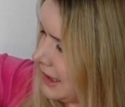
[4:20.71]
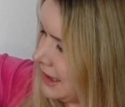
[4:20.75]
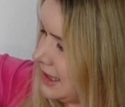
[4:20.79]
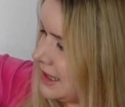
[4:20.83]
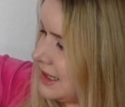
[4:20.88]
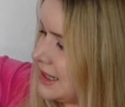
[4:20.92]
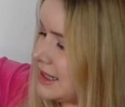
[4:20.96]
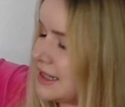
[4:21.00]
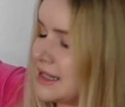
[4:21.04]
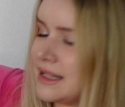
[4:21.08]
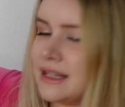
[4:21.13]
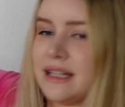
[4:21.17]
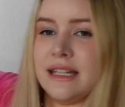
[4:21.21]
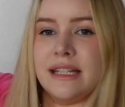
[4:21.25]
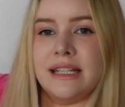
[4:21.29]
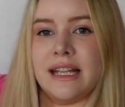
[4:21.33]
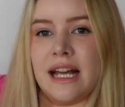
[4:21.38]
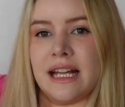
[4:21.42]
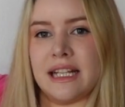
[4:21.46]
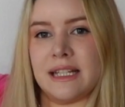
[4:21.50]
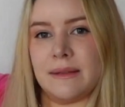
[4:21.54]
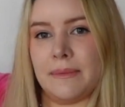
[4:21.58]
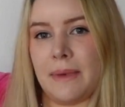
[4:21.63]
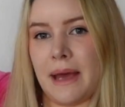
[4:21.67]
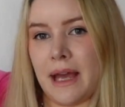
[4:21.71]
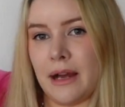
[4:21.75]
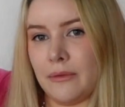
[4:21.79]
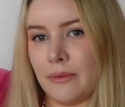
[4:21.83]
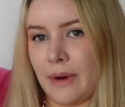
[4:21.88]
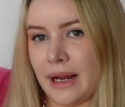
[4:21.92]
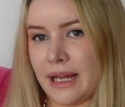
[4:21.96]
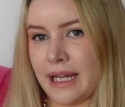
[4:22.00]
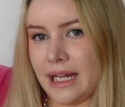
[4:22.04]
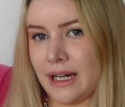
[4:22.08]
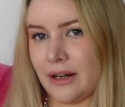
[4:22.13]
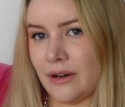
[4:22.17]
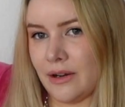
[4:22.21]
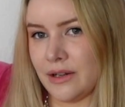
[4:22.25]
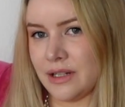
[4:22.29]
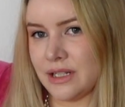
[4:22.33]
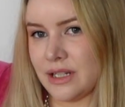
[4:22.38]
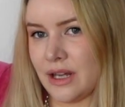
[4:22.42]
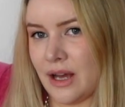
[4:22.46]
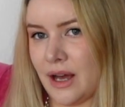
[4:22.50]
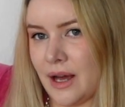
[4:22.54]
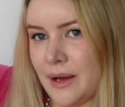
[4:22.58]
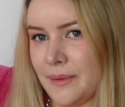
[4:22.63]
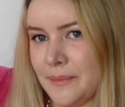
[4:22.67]
This is the dust bag right here on
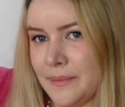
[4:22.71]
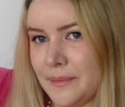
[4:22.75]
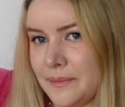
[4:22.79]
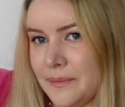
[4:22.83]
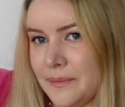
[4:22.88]
top.